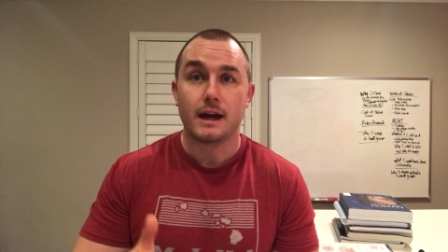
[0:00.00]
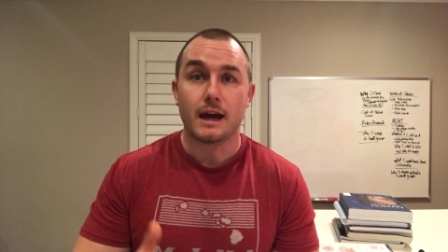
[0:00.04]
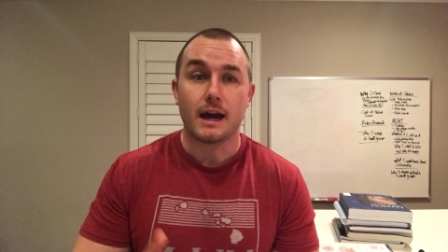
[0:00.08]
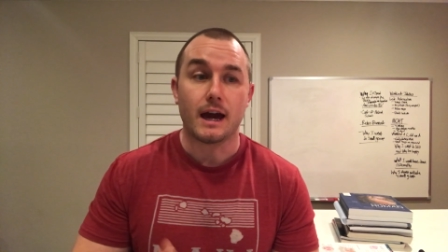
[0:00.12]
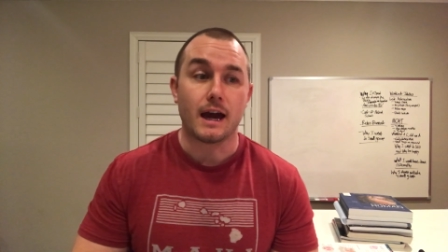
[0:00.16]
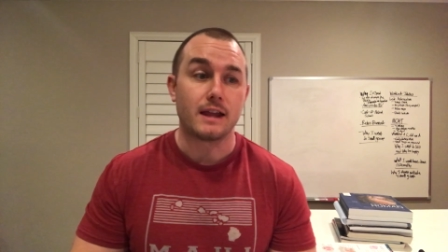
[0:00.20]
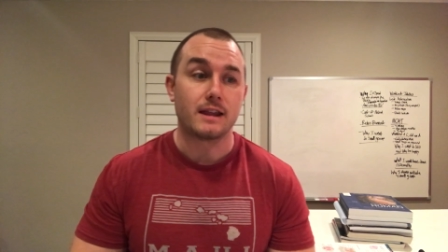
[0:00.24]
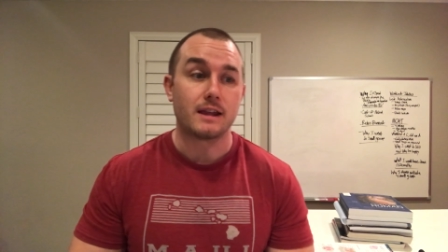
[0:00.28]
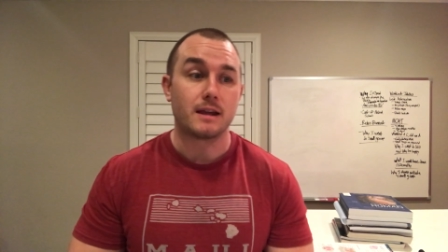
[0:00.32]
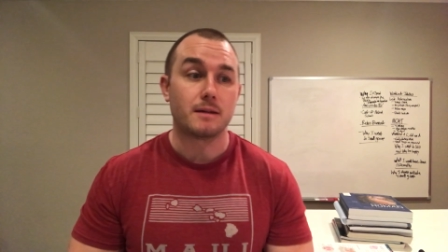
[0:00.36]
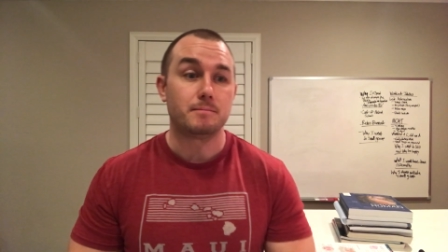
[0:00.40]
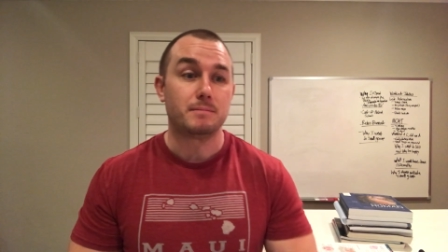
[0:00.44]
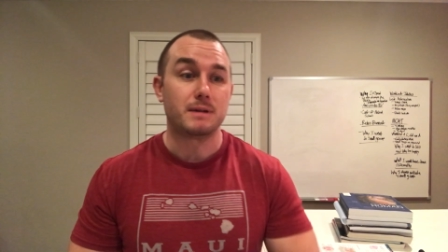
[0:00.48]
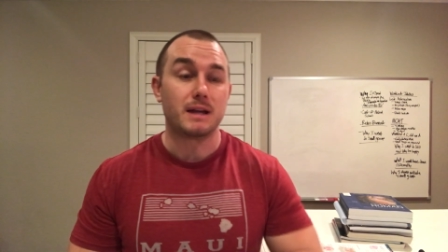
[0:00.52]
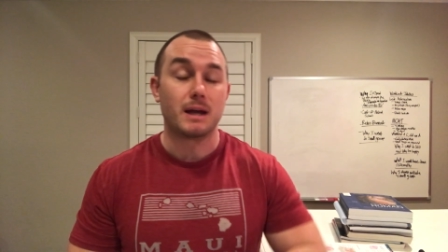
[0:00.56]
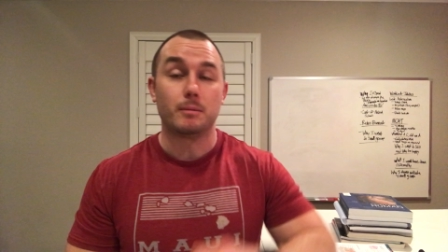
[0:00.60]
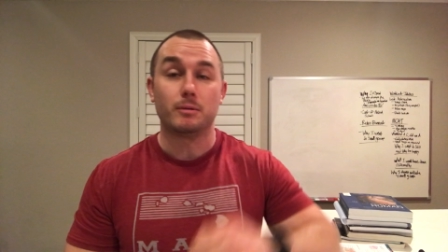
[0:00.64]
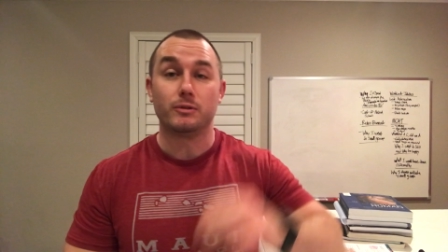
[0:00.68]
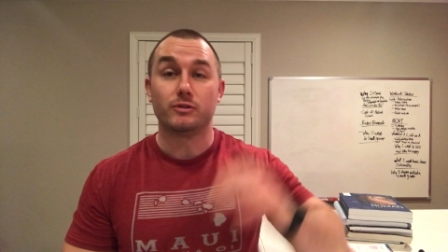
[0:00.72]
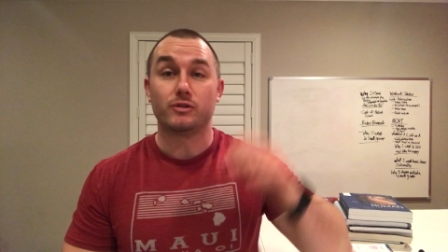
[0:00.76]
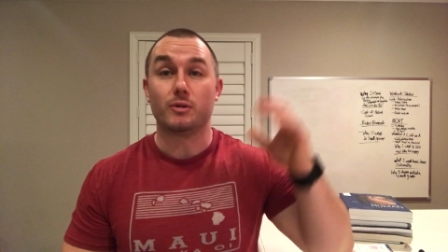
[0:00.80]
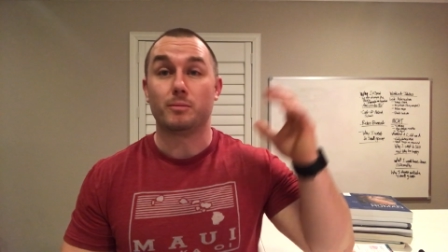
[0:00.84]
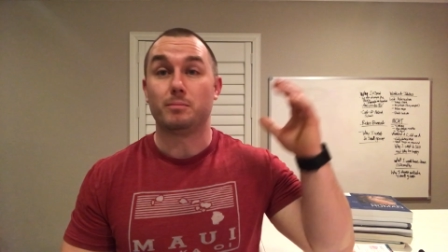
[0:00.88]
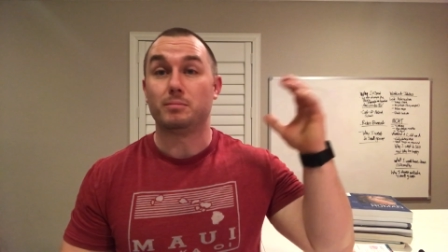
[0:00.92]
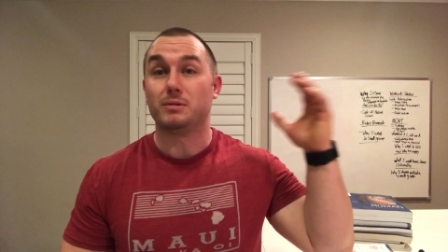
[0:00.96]
and then be able
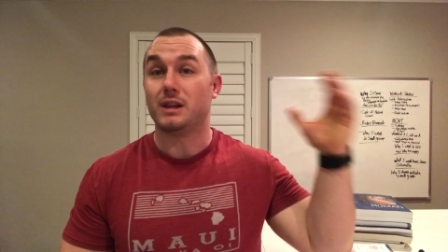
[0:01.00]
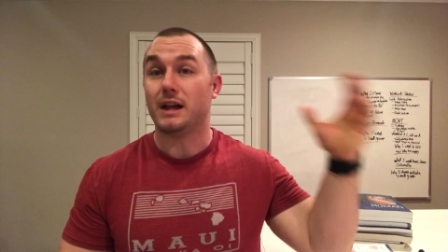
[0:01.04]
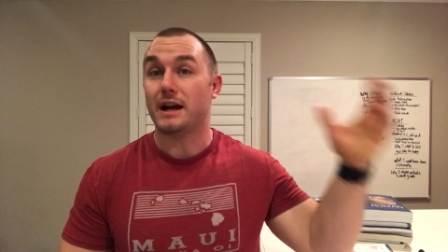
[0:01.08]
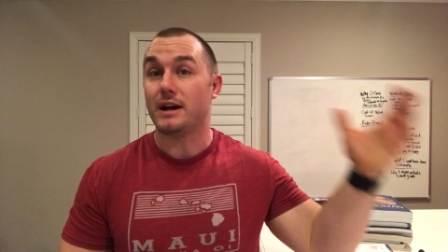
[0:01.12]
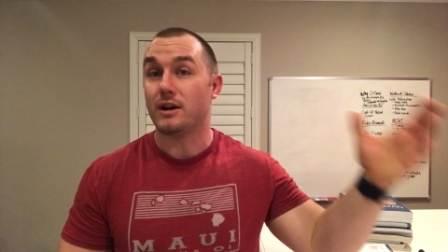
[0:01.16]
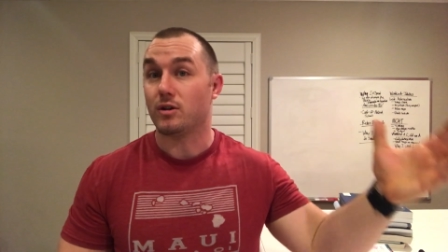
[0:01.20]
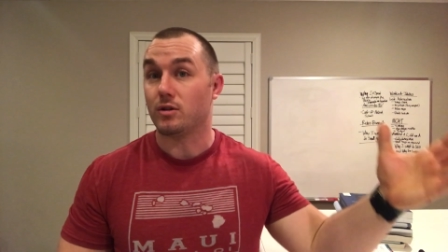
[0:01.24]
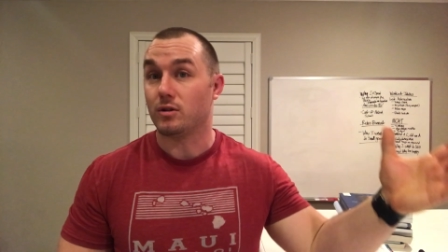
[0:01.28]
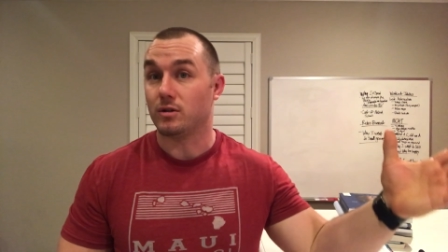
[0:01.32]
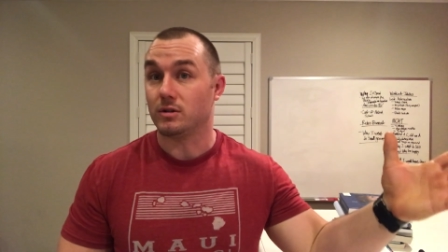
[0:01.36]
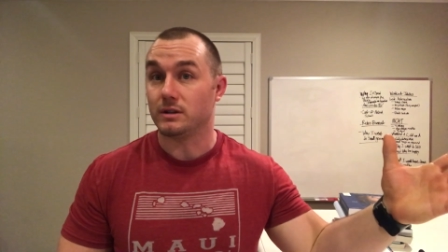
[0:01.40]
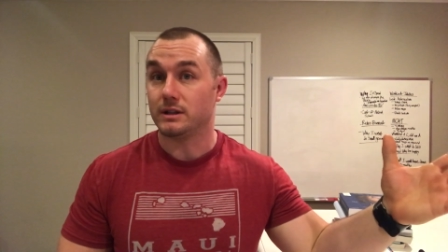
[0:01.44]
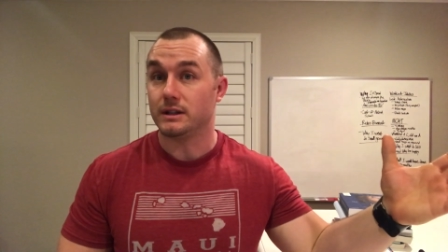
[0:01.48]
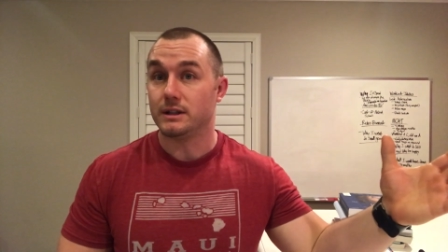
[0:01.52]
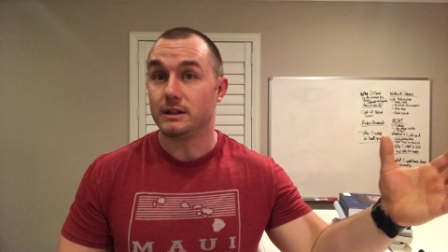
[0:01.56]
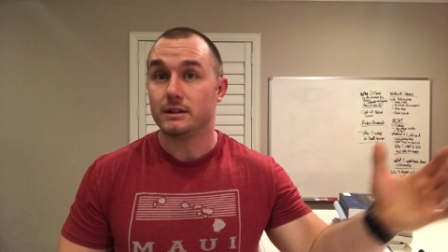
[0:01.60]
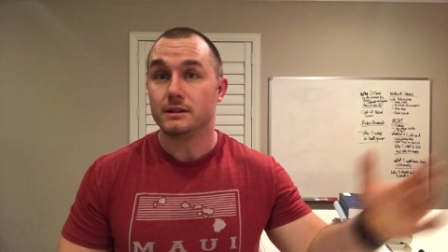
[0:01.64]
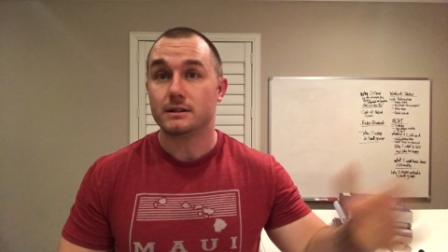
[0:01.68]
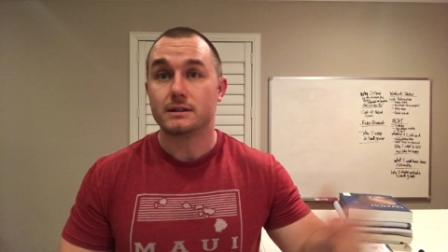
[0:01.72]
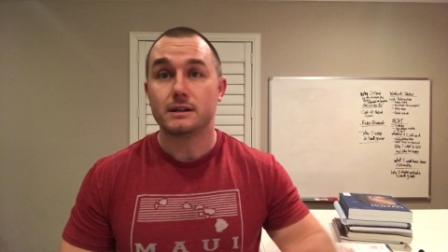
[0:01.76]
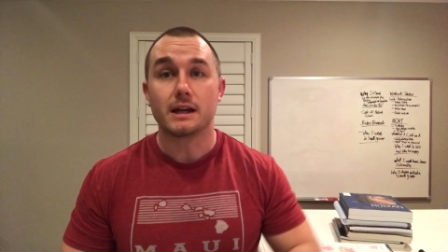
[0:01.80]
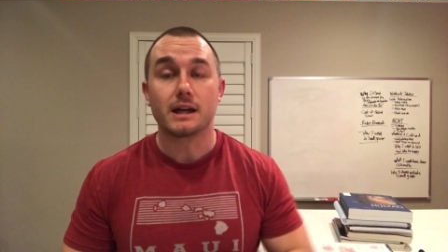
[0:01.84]
to apply early.